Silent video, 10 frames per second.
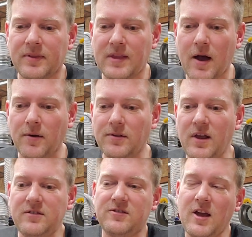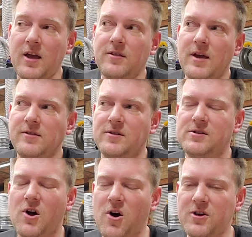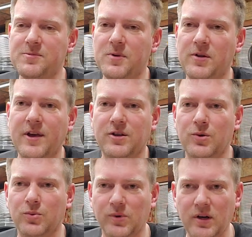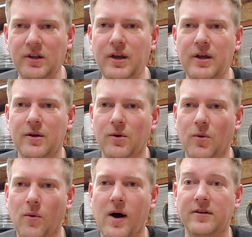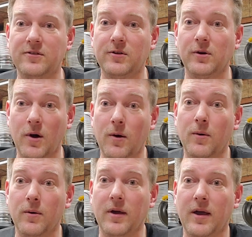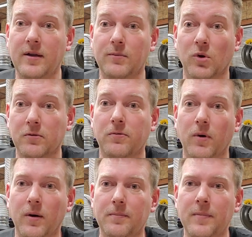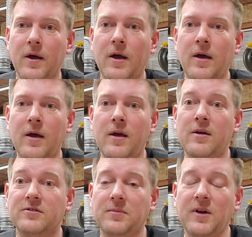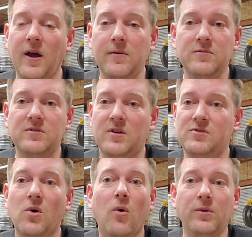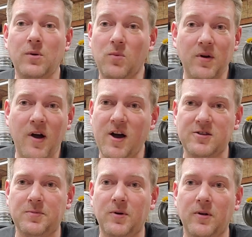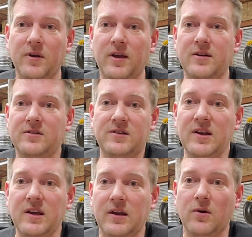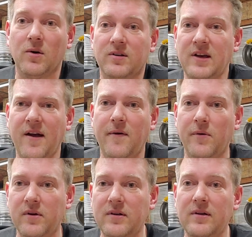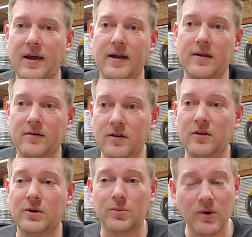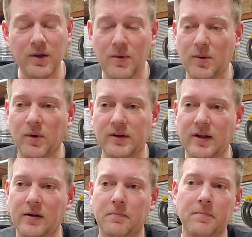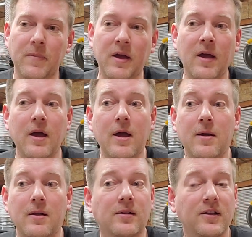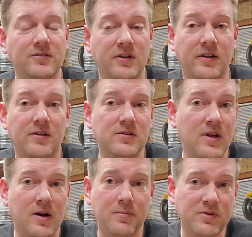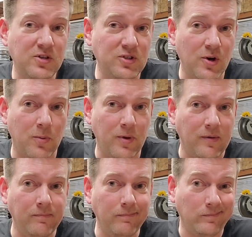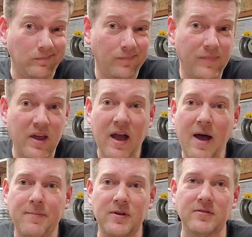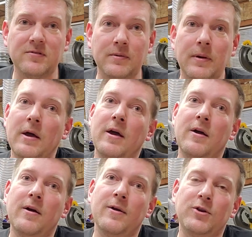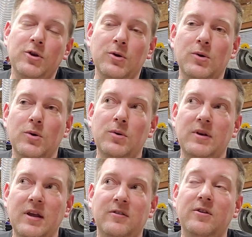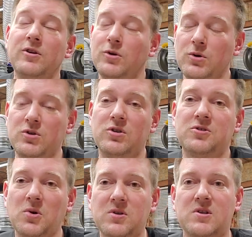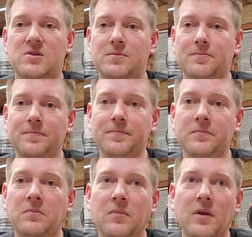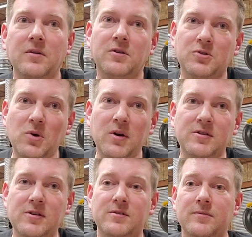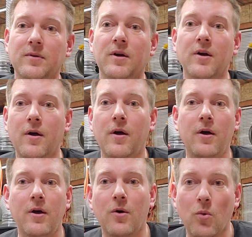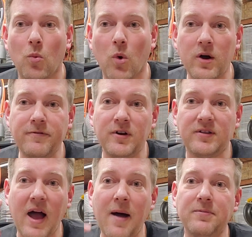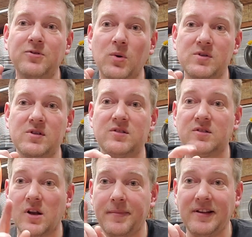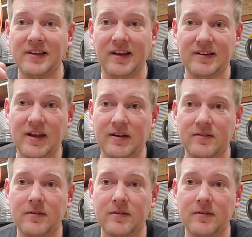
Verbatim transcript: Now, let's say that there's a hospital that you really want to go and work for. Sometimes there's only one hospital in a city a town and you really want to work there. Let's say there's not a position open. It happens. You need to use your sources. Your sources. One of your top sources is going to be LinkedIn.